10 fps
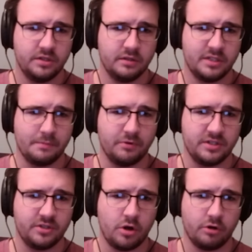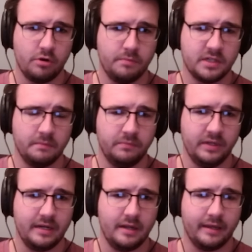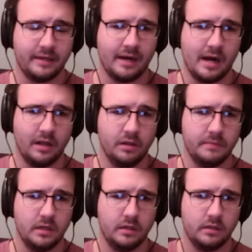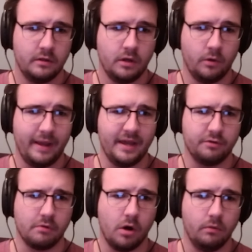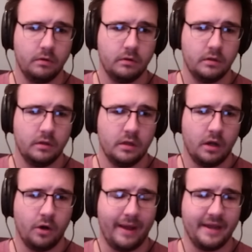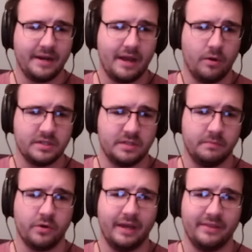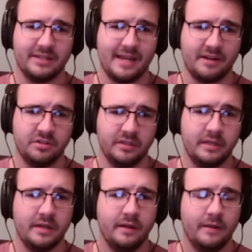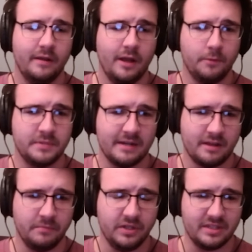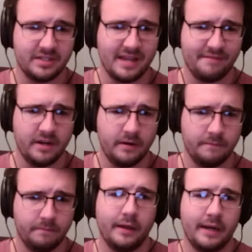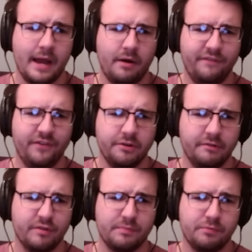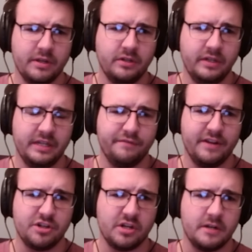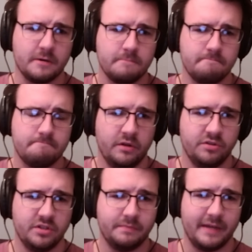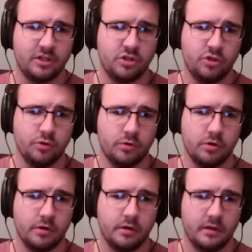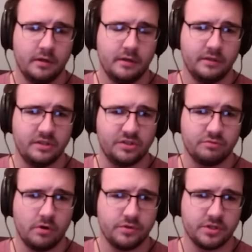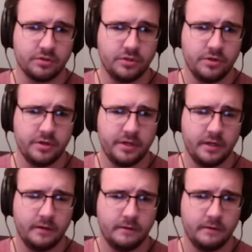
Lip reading: Separate star groups, complete a column. Oh, and a row. Oh, and awesome. Okay, this actually helps complete the 7. And now I feel like we have a pretty clean division here. Just make sure these rows are good.